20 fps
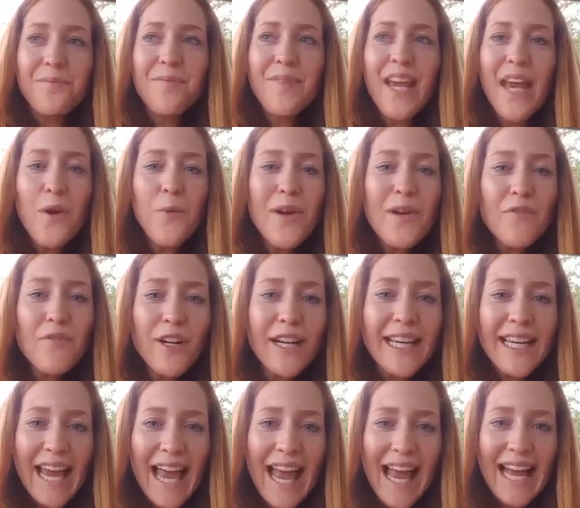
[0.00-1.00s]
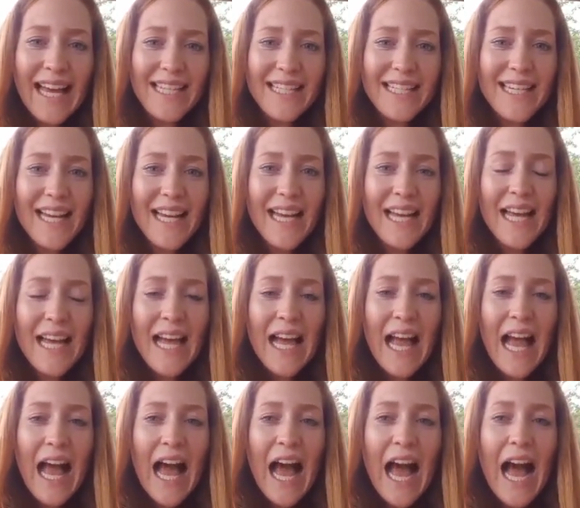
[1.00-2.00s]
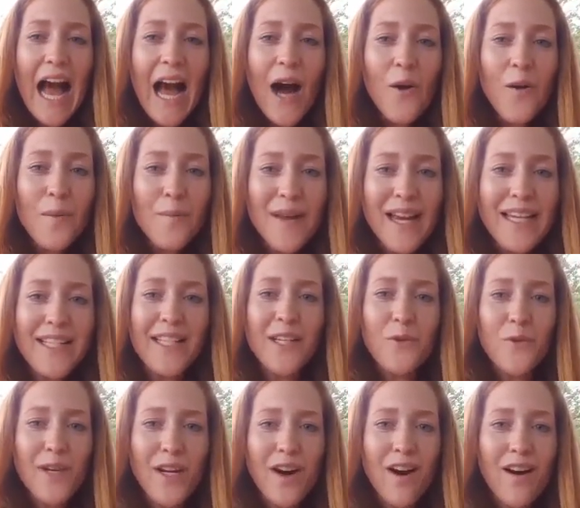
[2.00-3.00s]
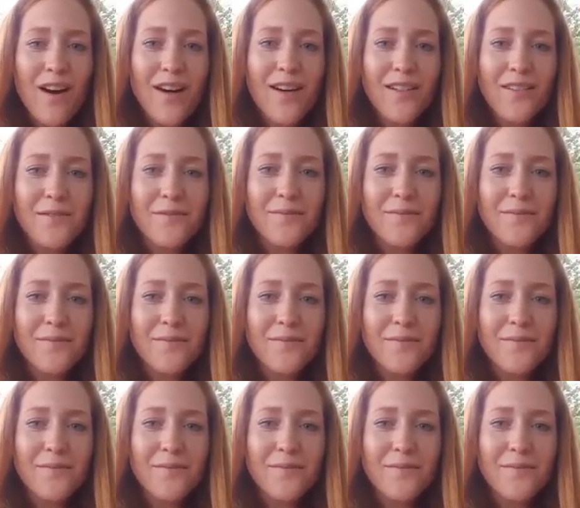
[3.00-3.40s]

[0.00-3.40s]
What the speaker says: And we forget how amazing we are.